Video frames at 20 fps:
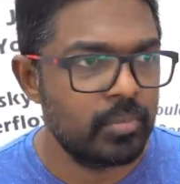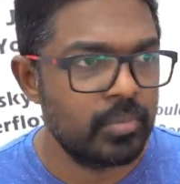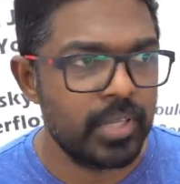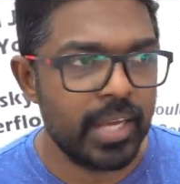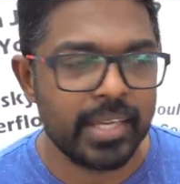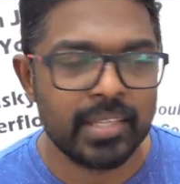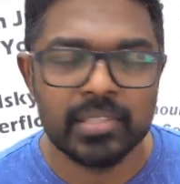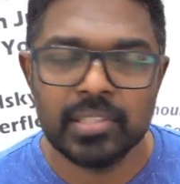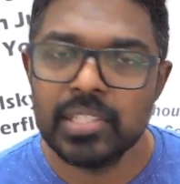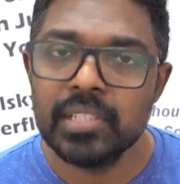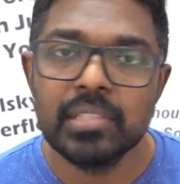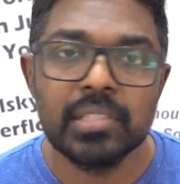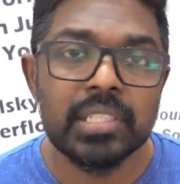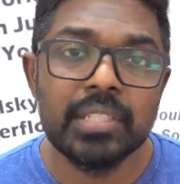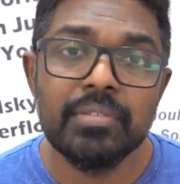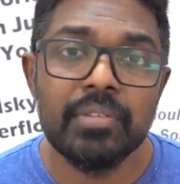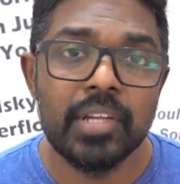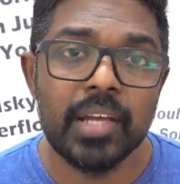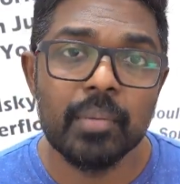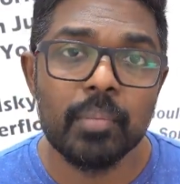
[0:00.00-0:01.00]

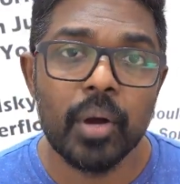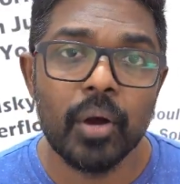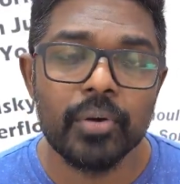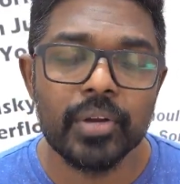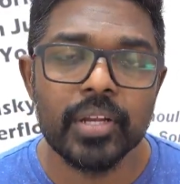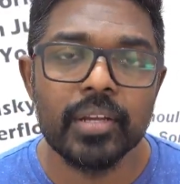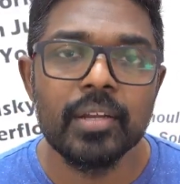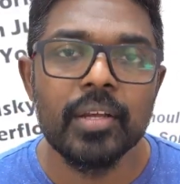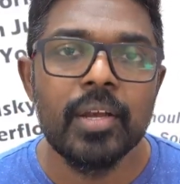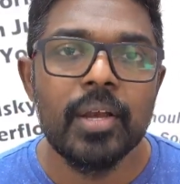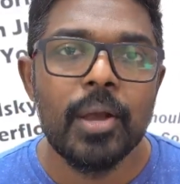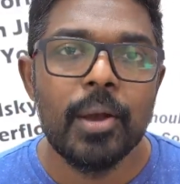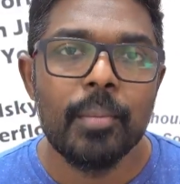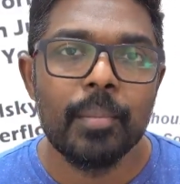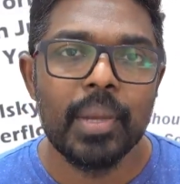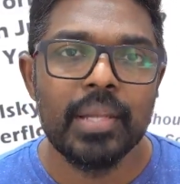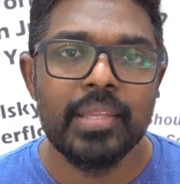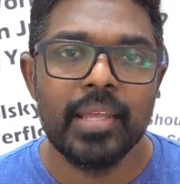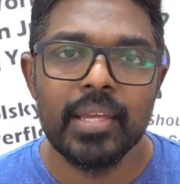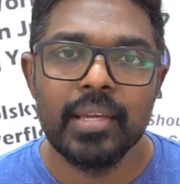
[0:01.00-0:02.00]
extensively about it.
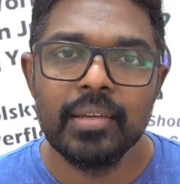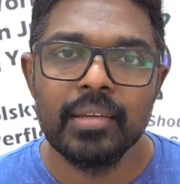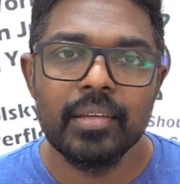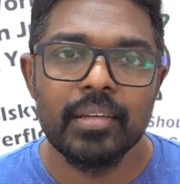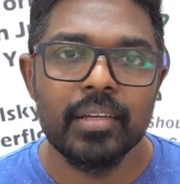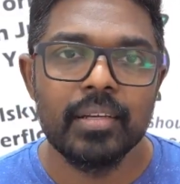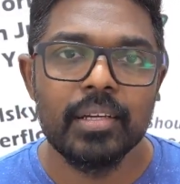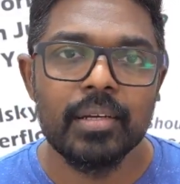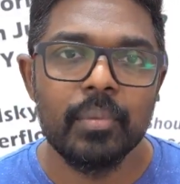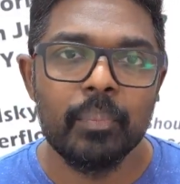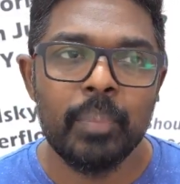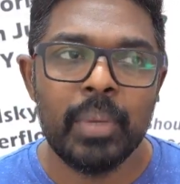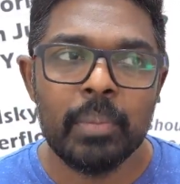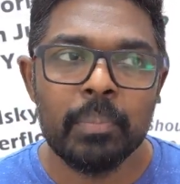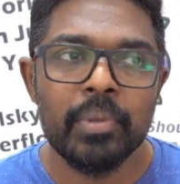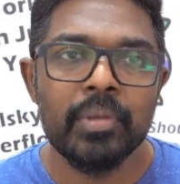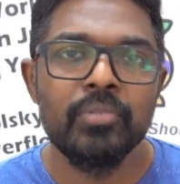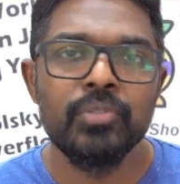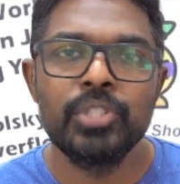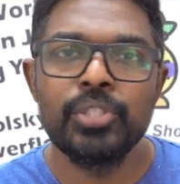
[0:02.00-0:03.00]
But then uh,
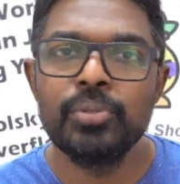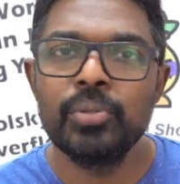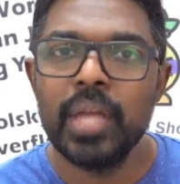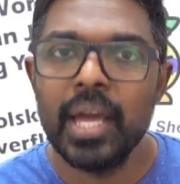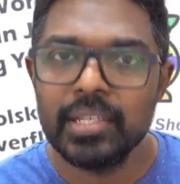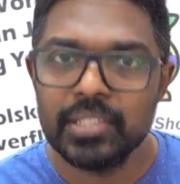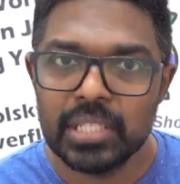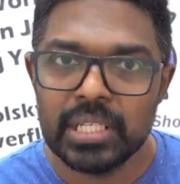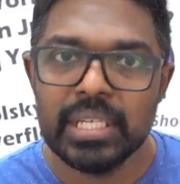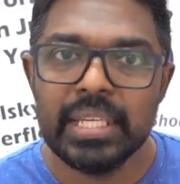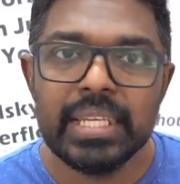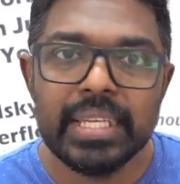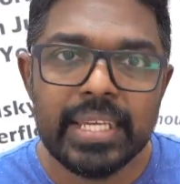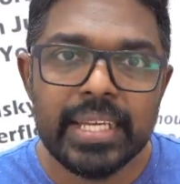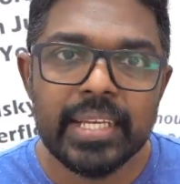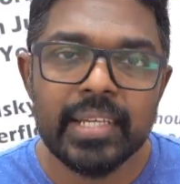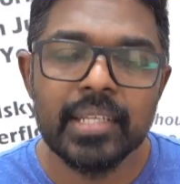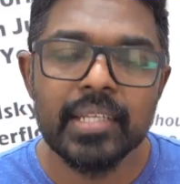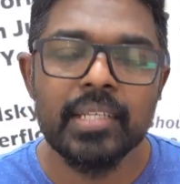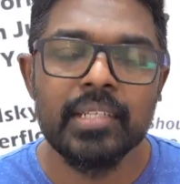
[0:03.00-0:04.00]
people should actually
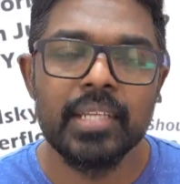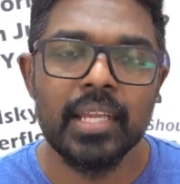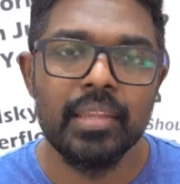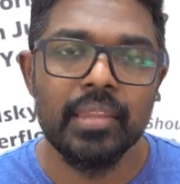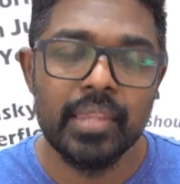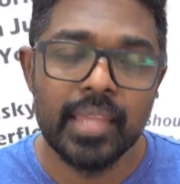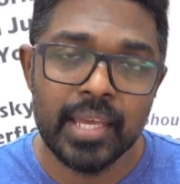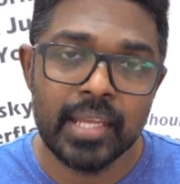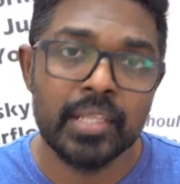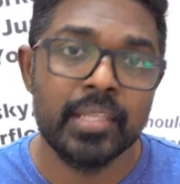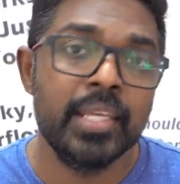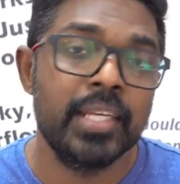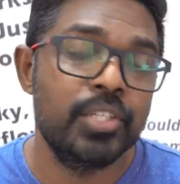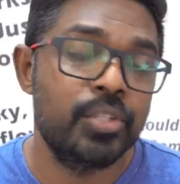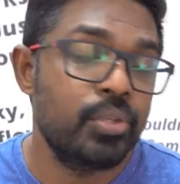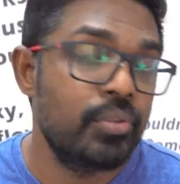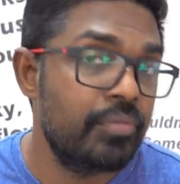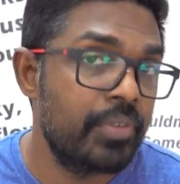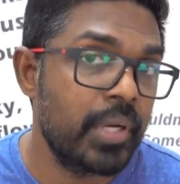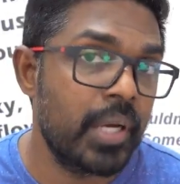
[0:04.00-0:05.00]
read it, and then they
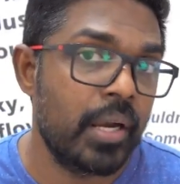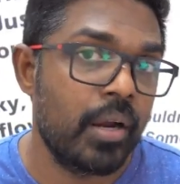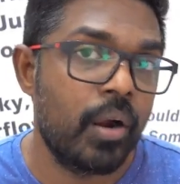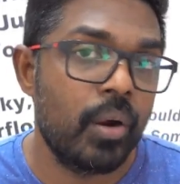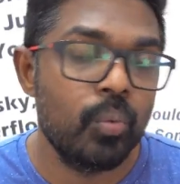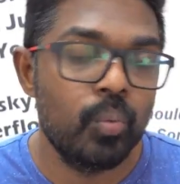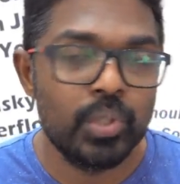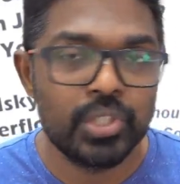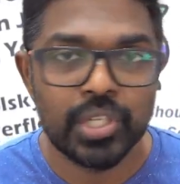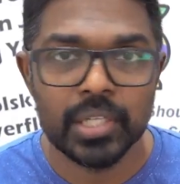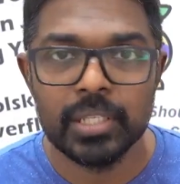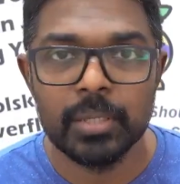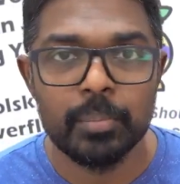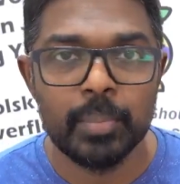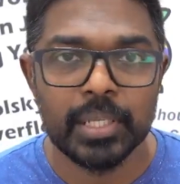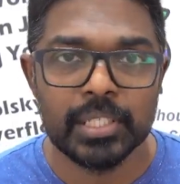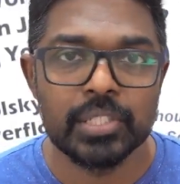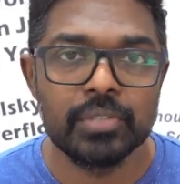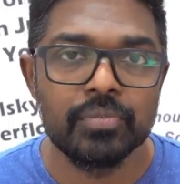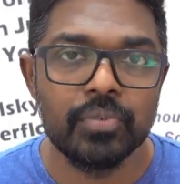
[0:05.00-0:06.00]
should figure out which are the
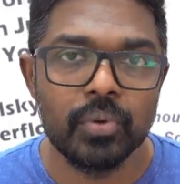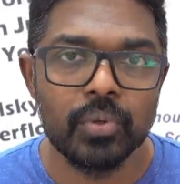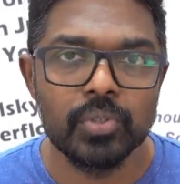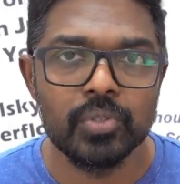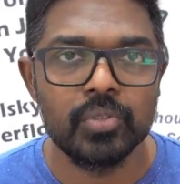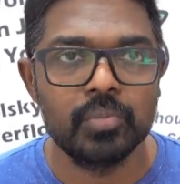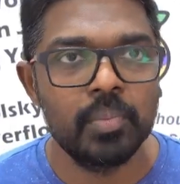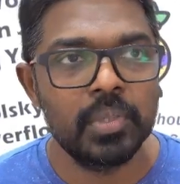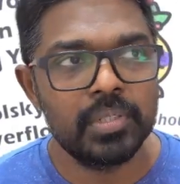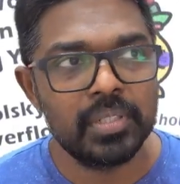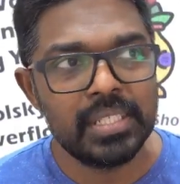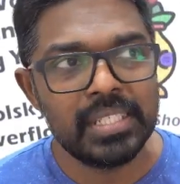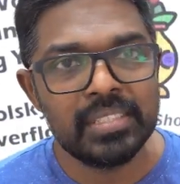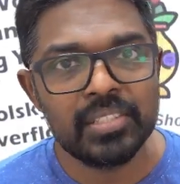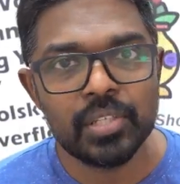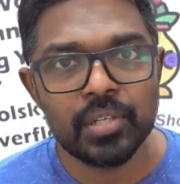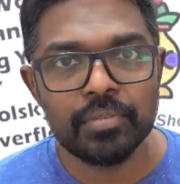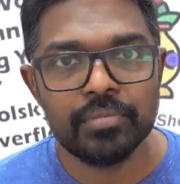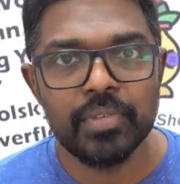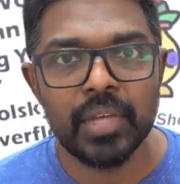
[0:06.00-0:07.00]
best phones. But
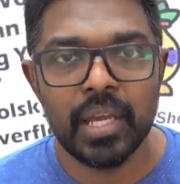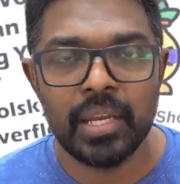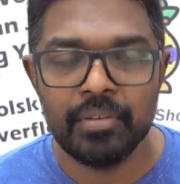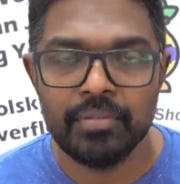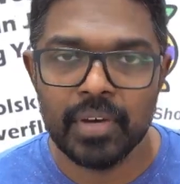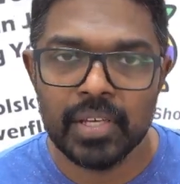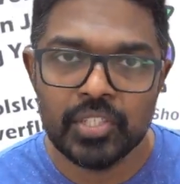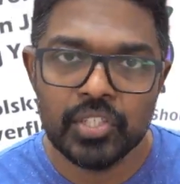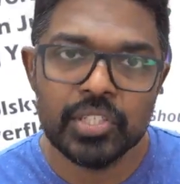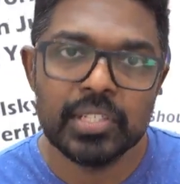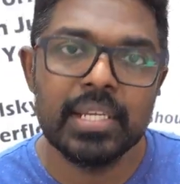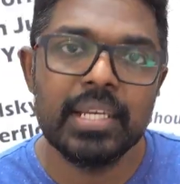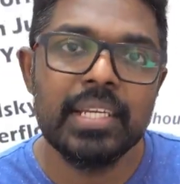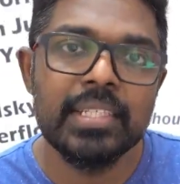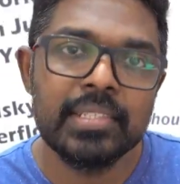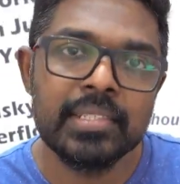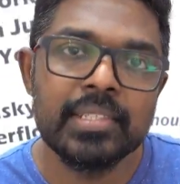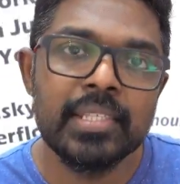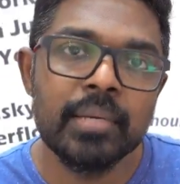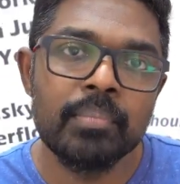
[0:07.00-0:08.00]
instead of that, if I just
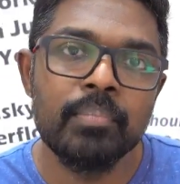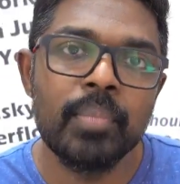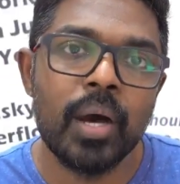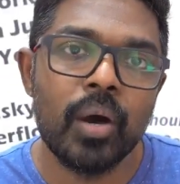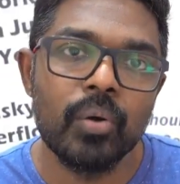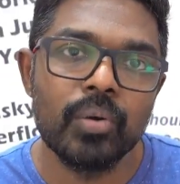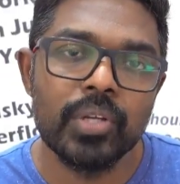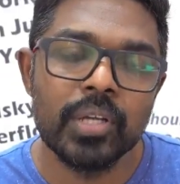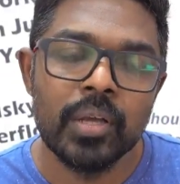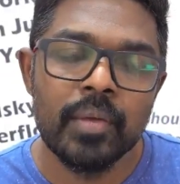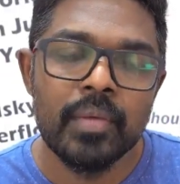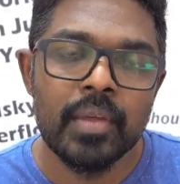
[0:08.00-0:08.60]
list them out